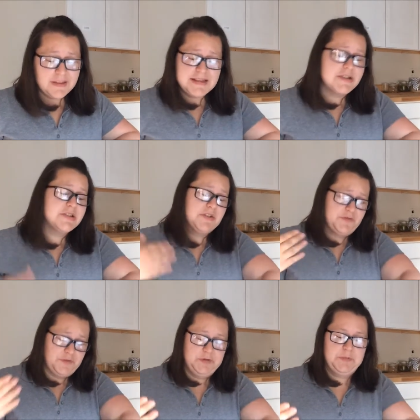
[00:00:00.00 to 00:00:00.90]
It's actually the
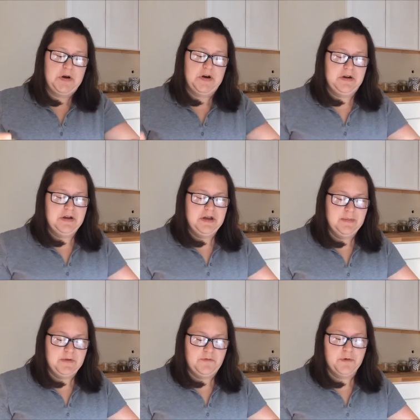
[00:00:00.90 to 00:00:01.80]
first part
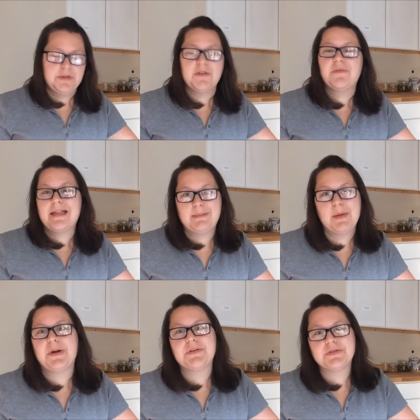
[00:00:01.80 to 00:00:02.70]
before the
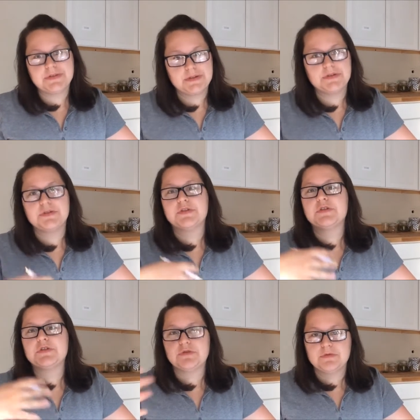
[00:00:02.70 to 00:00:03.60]
Philemon Brothers and
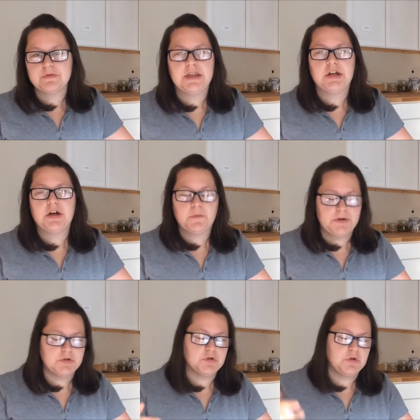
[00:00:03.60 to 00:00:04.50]
Sisters think on
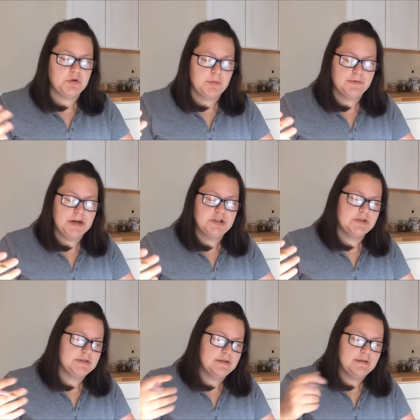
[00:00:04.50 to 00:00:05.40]
what is true, noble,
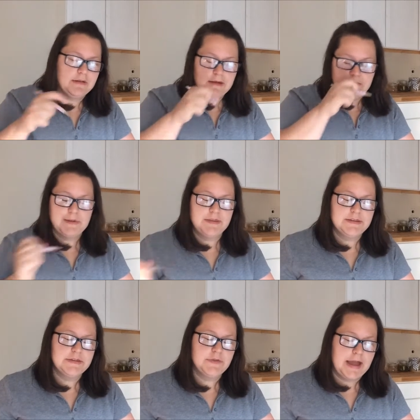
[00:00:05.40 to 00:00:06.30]
righteous. And, and
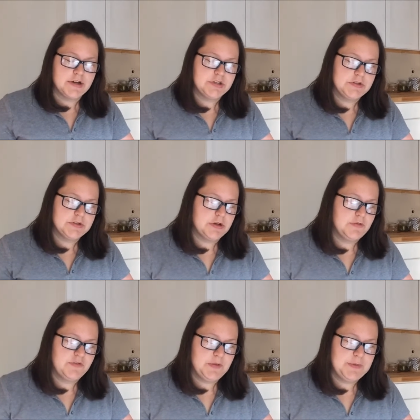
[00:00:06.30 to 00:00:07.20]
this is actually
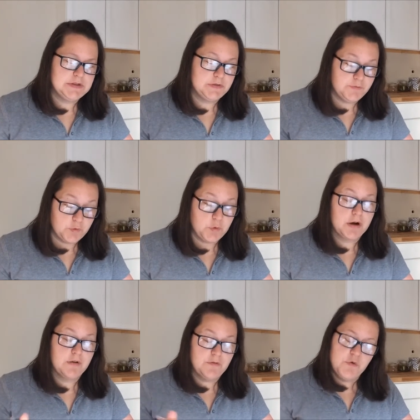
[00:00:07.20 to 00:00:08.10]
starting in Philippians
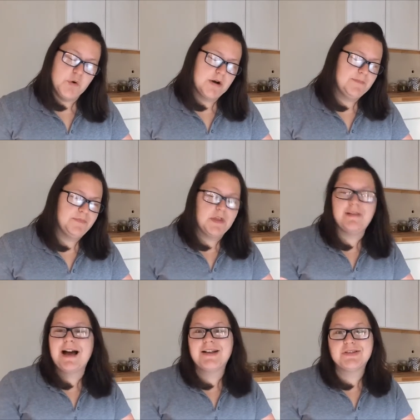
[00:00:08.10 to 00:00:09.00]
4 4. The
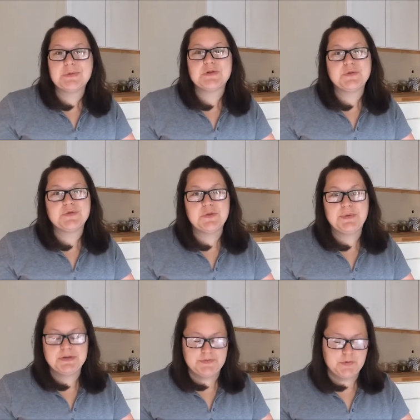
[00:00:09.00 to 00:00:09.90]
last scripture was
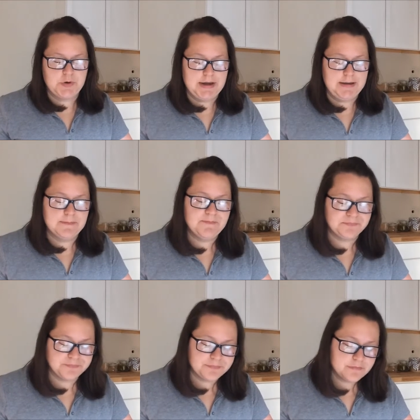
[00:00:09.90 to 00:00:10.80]
Philippians 4 8.
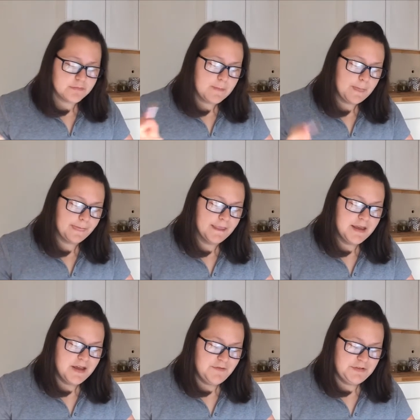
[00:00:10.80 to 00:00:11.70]

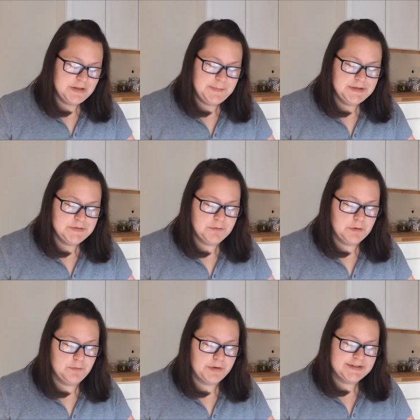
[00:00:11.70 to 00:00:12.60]
Philippians
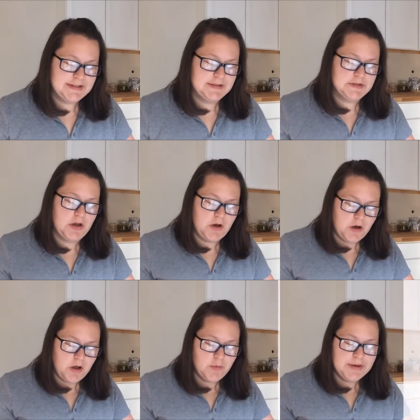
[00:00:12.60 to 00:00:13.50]
4 4 says,
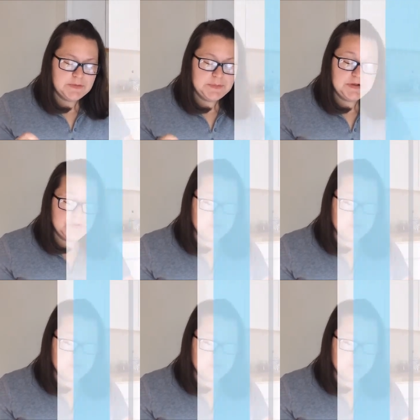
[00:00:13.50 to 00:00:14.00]
Always be